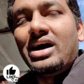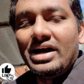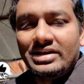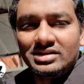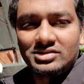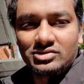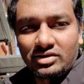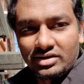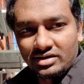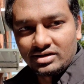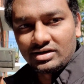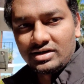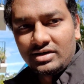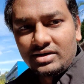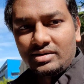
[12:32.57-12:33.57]
height is not a
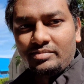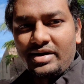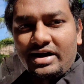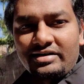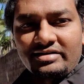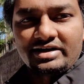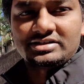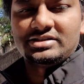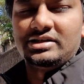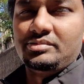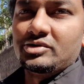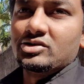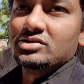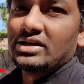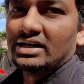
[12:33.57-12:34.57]
matter actually,
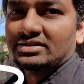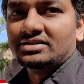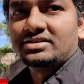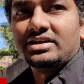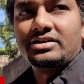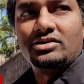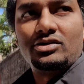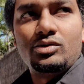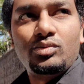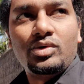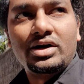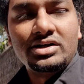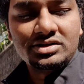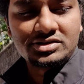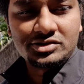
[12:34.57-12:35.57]
because as I said,
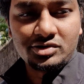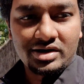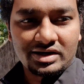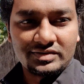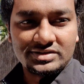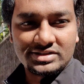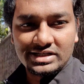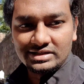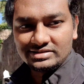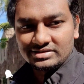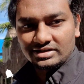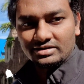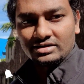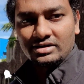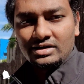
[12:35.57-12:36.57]
once you have the skill
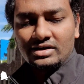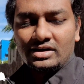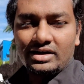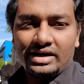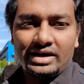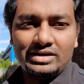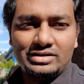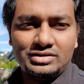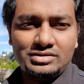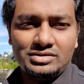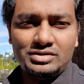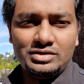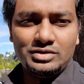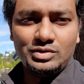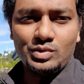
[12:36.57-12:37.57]
set, and
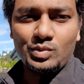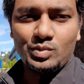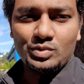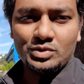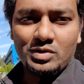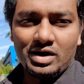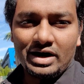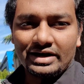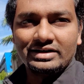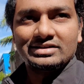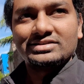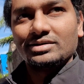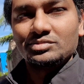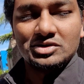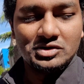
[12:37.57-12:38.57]
your height
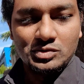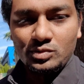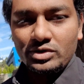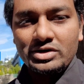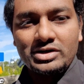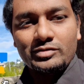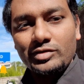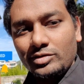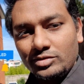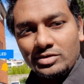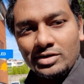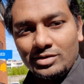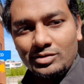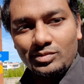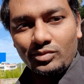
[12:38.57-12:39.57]
is something you wouldn't even
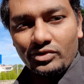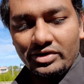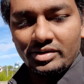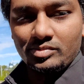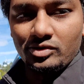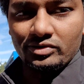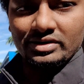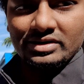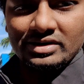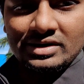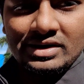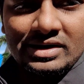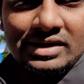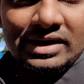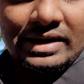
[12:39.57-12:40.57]
worry about it.
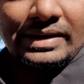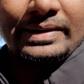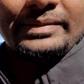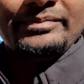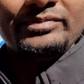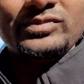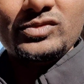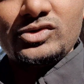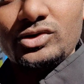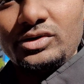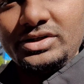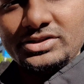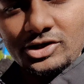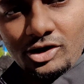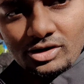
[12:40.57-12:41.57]

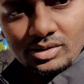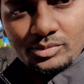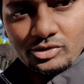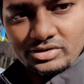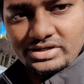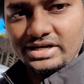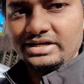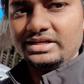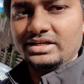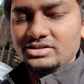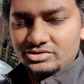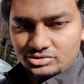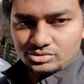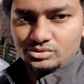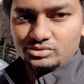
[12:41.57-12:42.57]
So it's all about getting
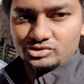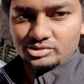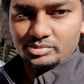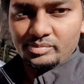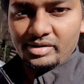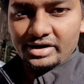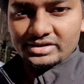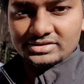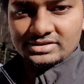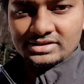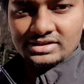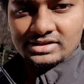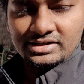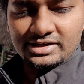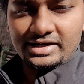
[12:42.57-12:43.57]
into super bikes,
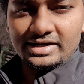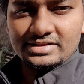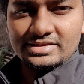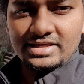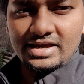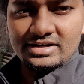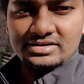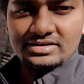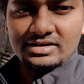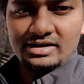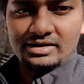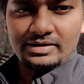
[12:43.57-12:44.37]
and then